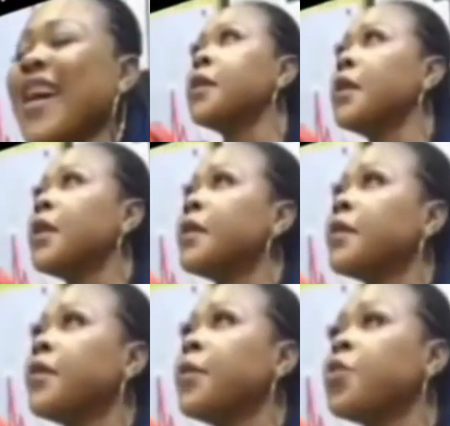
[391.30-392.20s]
at least
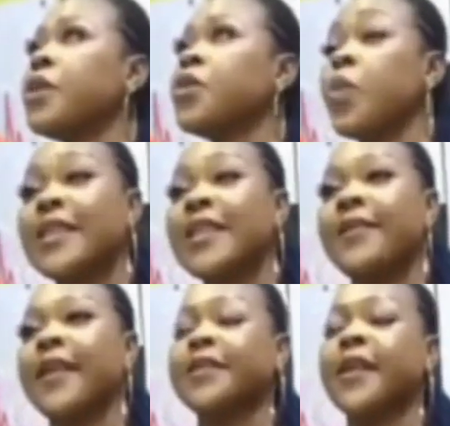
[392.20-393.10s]

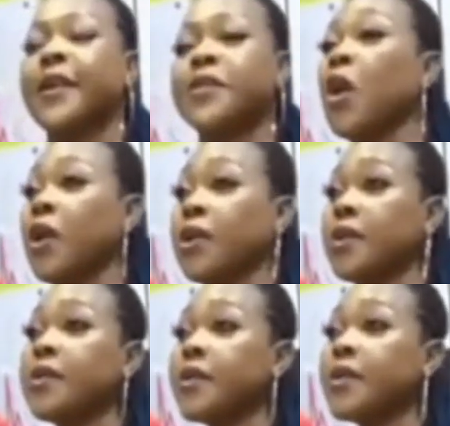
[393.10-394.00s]
between $20,000 and
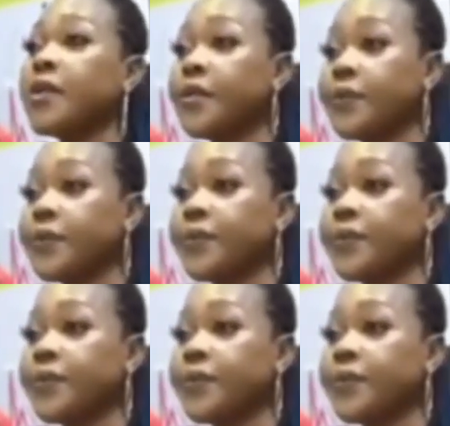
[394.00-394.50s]
$30,000